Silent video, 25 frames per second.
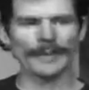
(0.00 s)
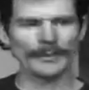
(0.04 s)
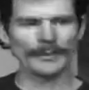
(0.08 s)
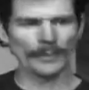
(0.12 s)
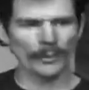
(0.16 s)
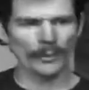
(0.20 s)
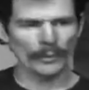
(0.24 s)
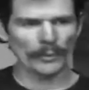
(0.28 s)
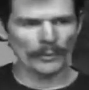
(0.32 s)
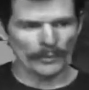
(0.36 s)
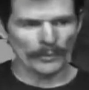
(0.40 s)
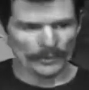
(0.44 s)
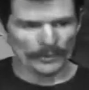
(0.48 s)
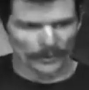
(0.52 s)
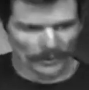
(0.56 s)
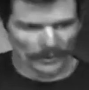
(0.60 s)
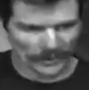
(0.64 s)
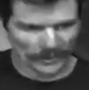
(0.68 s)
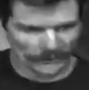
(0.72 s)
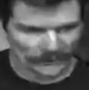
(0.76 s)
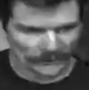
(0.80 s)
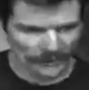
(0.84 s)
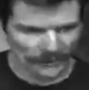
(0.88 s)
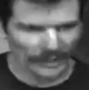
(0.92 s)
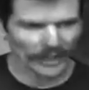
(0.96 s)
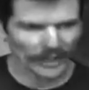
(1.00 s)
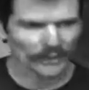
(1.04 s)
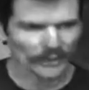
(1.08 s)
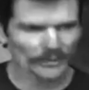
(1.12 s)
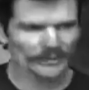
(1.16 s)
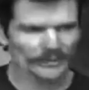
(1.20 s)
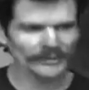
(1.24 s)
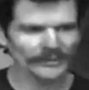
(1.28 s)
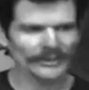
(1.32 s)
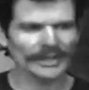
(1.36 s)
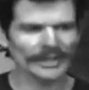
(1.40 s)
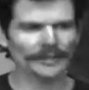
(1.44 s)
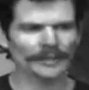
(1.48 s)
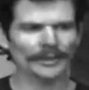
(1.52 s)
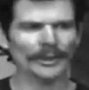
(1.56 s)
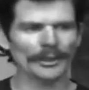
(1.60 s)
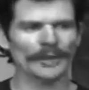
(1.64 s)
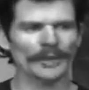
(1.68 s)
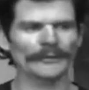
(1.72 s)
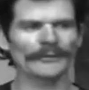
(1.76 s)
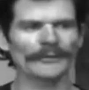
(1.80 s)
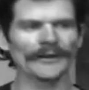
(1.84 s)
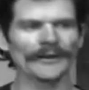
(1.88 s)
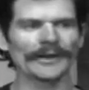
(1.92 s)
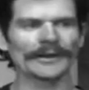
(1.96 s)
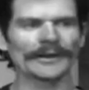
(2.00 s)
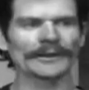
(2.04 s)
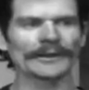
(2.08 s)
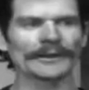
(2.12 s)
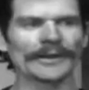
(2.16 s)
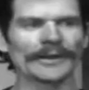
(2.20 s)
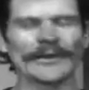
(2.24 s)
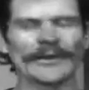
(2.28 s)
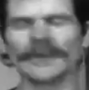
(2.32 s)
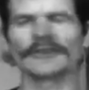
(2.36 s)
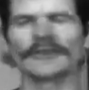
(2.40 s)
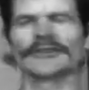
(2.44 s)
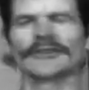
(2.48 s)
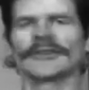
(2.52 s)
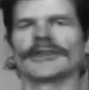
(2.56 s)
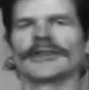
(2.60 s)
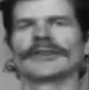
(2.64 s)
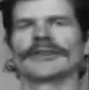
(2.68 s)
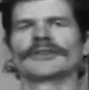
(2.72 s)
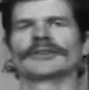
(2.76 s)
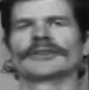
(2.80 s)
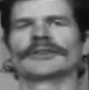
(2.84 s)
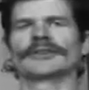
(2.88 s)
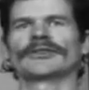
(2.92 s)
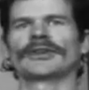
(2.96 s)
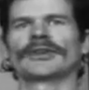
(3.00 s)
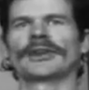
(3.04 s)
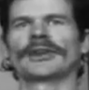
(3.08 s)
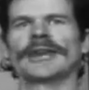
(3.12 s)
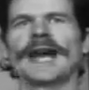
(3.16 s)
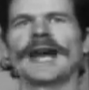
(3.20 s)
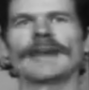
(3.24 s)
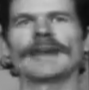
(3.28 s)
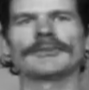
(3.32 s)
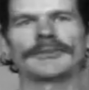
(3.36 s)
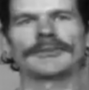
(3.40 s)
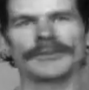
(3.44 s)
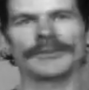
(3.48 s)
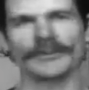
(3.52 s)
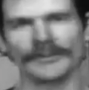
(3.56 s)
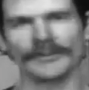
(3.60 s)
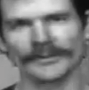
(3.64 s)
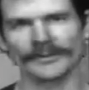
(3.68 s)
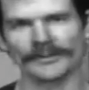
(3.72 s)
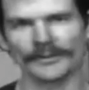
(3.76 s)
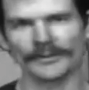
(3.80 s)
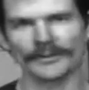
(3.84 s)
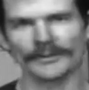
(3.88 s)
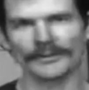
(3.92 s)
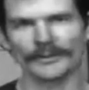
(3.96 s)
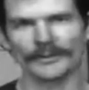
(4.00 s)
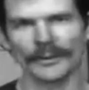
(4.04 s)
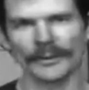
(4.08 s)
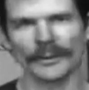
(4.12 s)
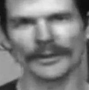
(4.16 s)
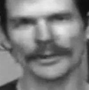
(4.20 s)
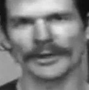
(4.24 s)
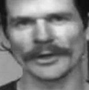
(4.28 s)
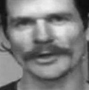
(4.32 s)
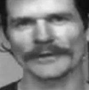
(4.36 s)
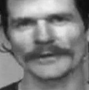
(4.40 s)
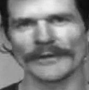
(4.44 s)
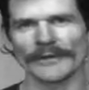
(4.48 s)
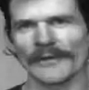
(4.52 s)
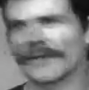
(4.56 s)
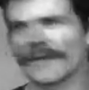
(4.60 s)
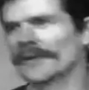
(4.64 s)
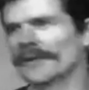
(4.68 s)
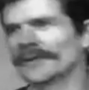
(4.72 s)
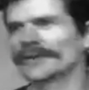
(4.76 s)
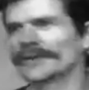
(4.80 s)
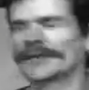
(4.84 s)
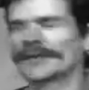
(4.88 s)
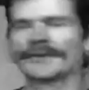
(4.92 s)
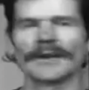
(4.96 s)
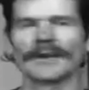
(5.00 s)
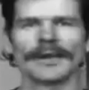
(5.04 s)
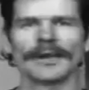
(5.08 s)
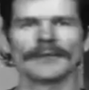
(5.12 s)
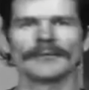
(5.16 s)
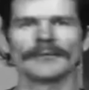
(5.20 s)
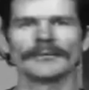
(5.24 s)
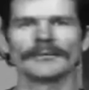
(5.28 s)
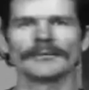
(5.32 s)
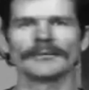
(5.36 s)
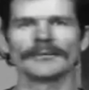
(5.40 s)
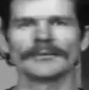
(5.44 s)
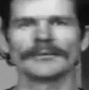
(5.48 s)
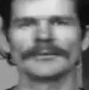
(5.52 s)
People, when it's not 100% perfect, then they just think it's just collapsed or whatever, and then they just give up.